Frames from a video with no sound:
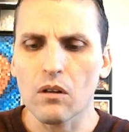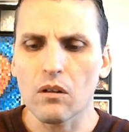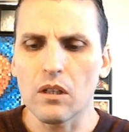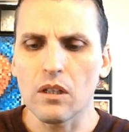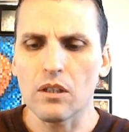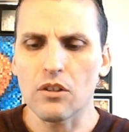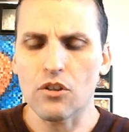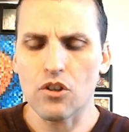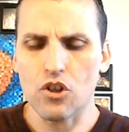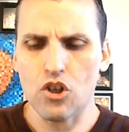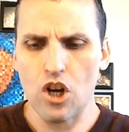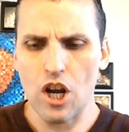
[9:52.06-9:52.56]

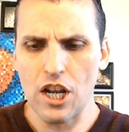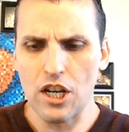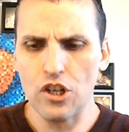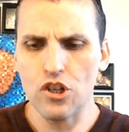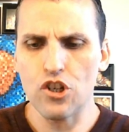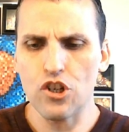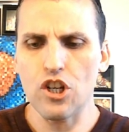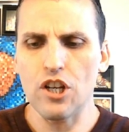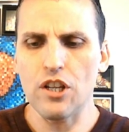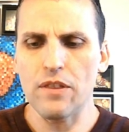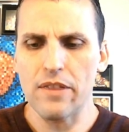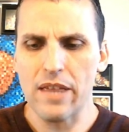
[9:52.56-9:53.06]
is
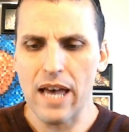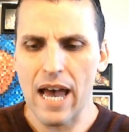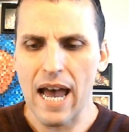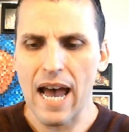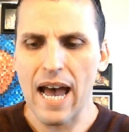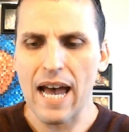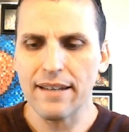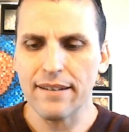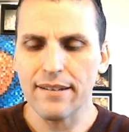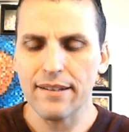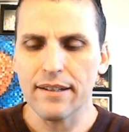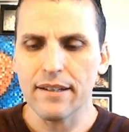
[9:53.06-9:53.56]
changing
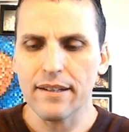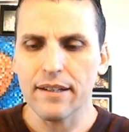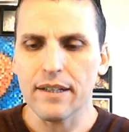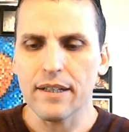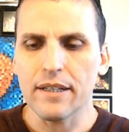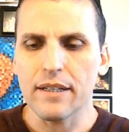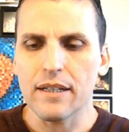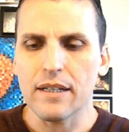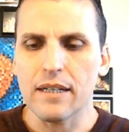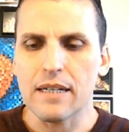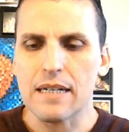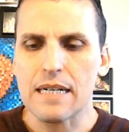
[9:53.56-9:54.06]
that.
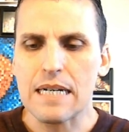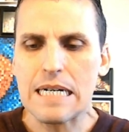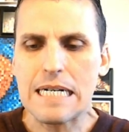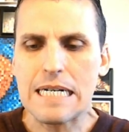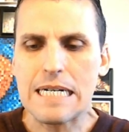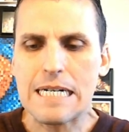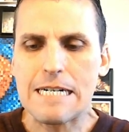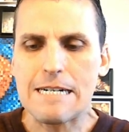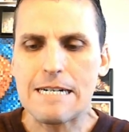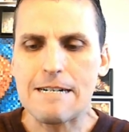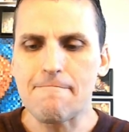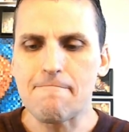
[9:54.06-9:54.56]

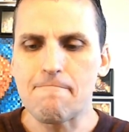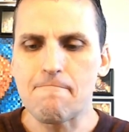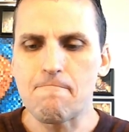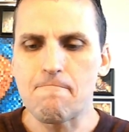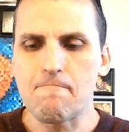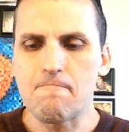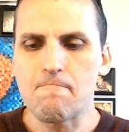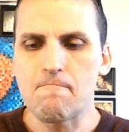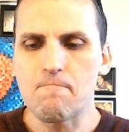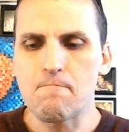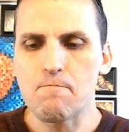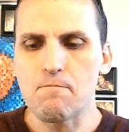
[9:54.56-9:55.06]

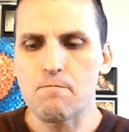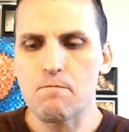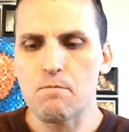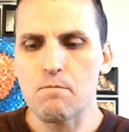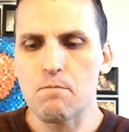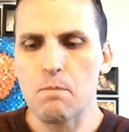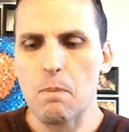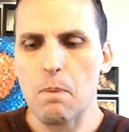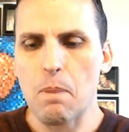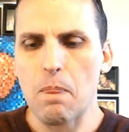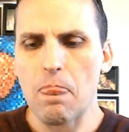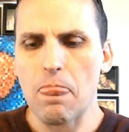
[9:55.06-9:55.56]

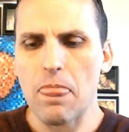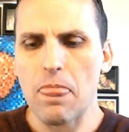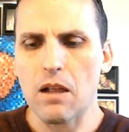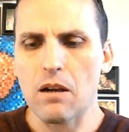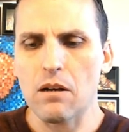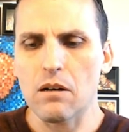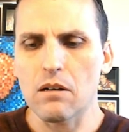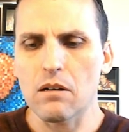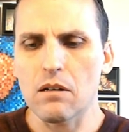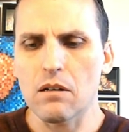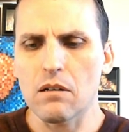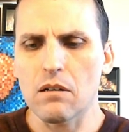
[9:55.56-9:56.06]

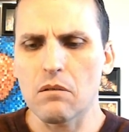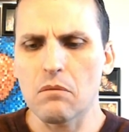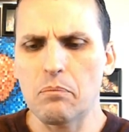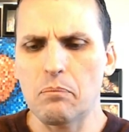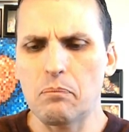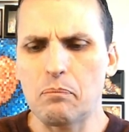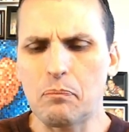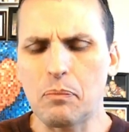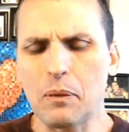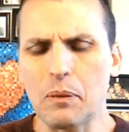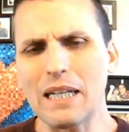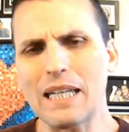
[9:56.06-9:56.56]

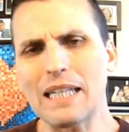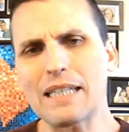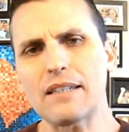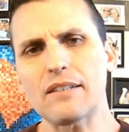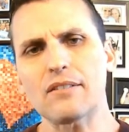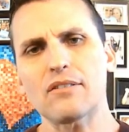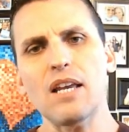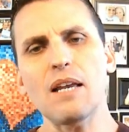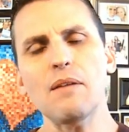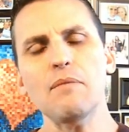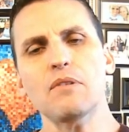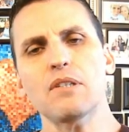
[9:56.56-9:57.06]
But at the
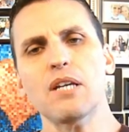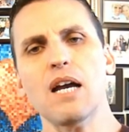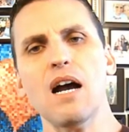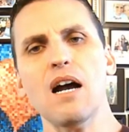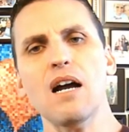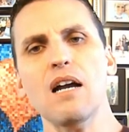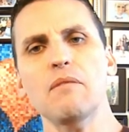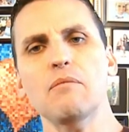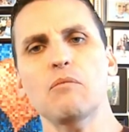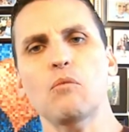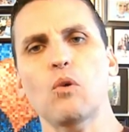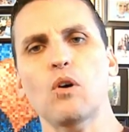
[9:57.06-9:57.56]
same
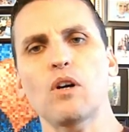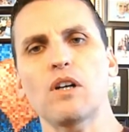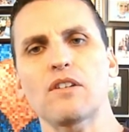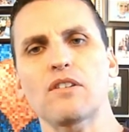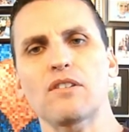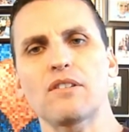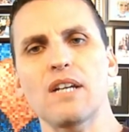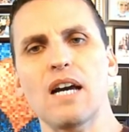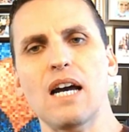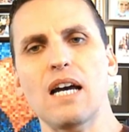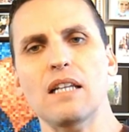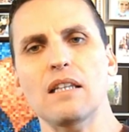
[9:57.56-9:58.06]
time, where it's
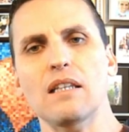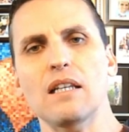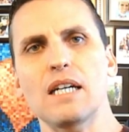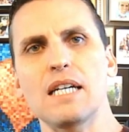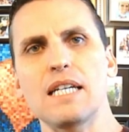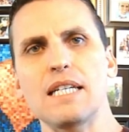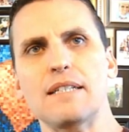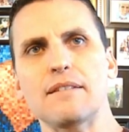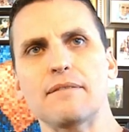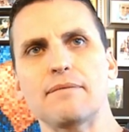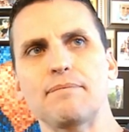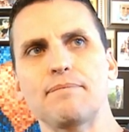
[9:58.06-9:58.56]
not
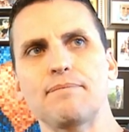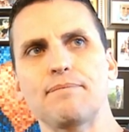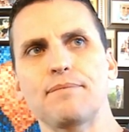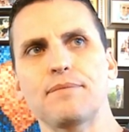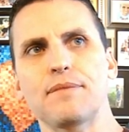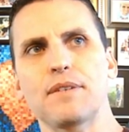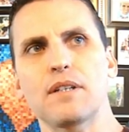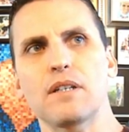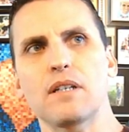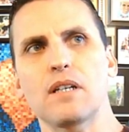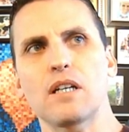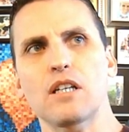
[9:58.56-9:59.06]
like
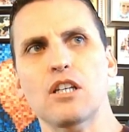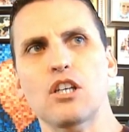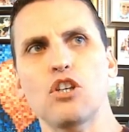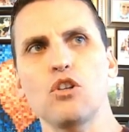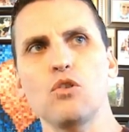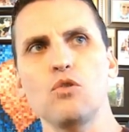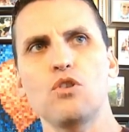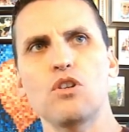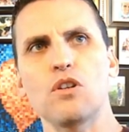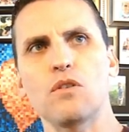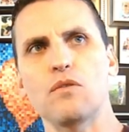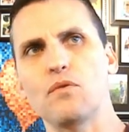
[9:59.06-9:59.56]
a
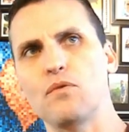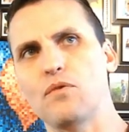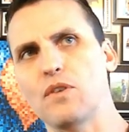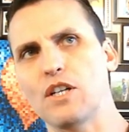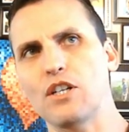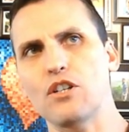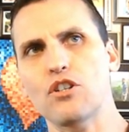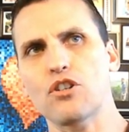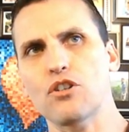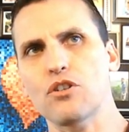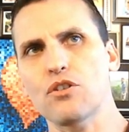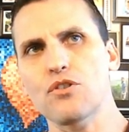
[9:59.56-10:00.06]
huge
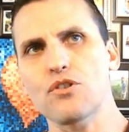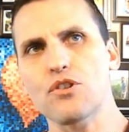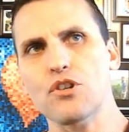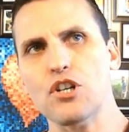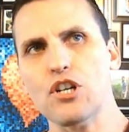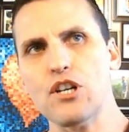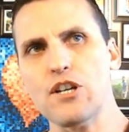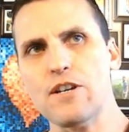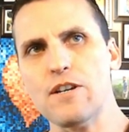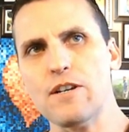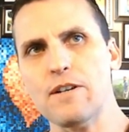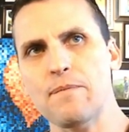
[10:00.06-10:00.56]
adventure
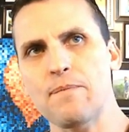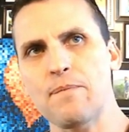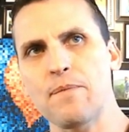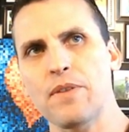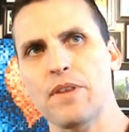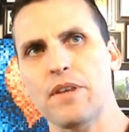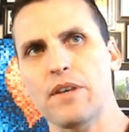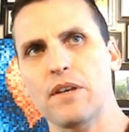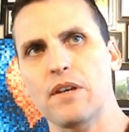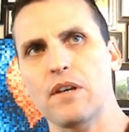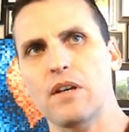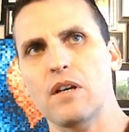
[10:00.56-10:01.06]
drink,
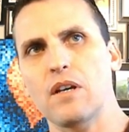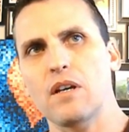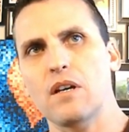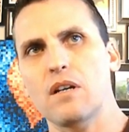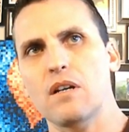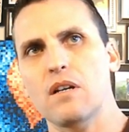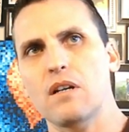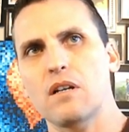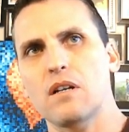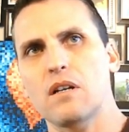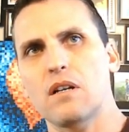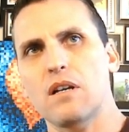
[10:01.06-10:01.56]

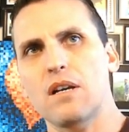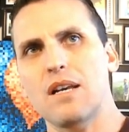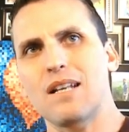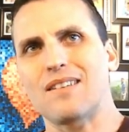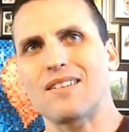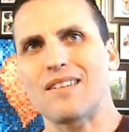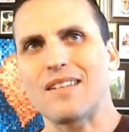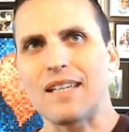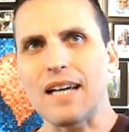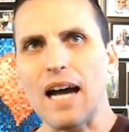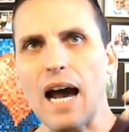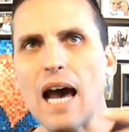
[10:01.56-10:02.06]
it's
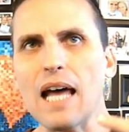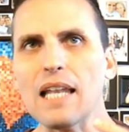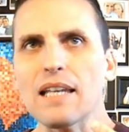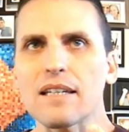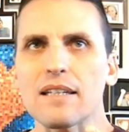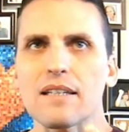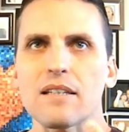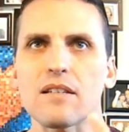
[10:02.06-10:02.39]
got